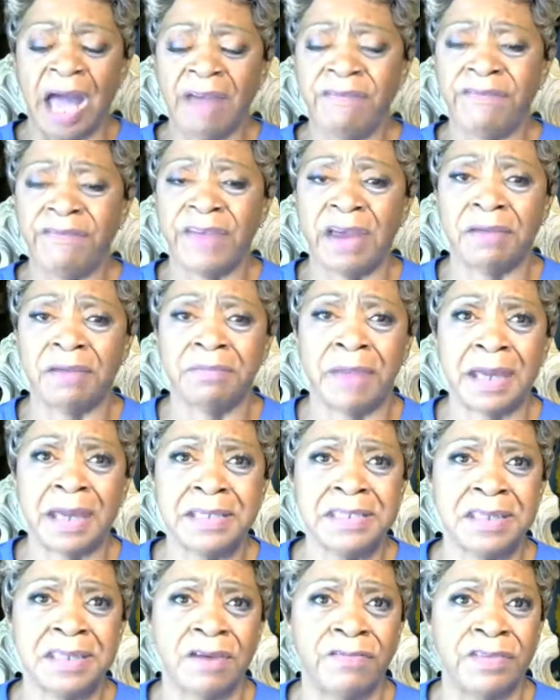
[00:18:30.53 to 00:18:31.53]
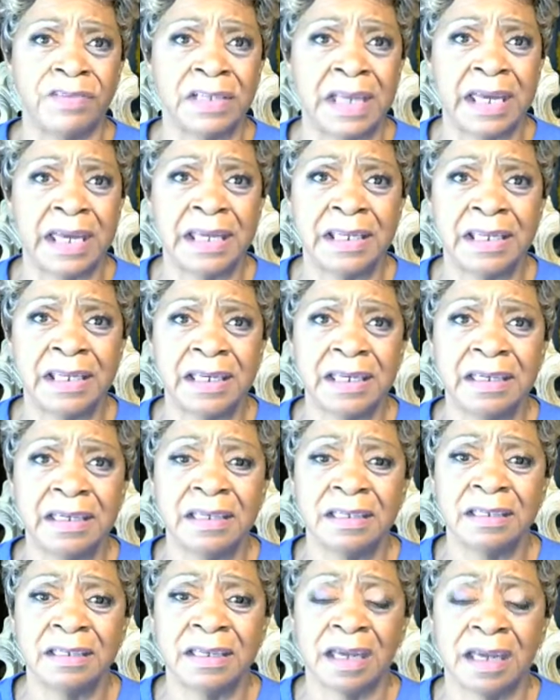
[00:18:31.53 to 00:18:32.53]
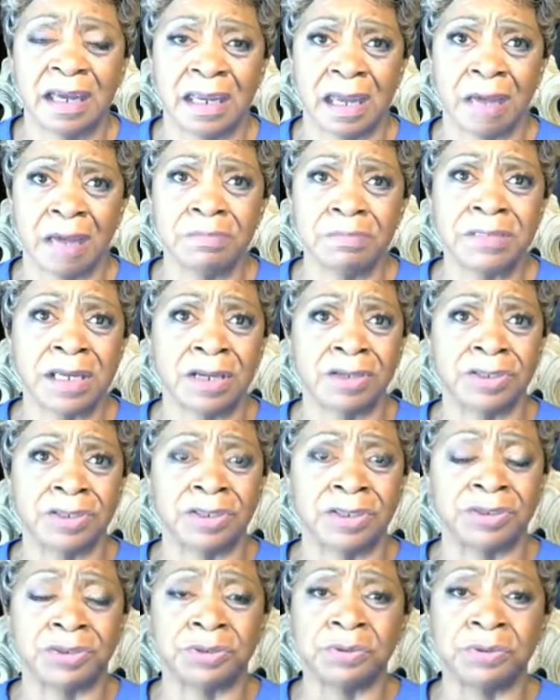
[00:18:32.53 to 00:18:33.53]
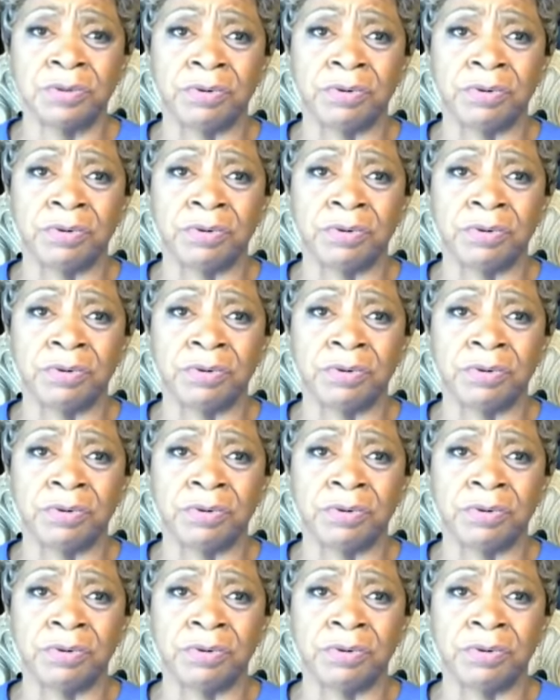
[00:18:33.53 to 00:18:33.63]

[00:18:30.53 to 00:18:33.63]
I found myself lately, and I'm telling the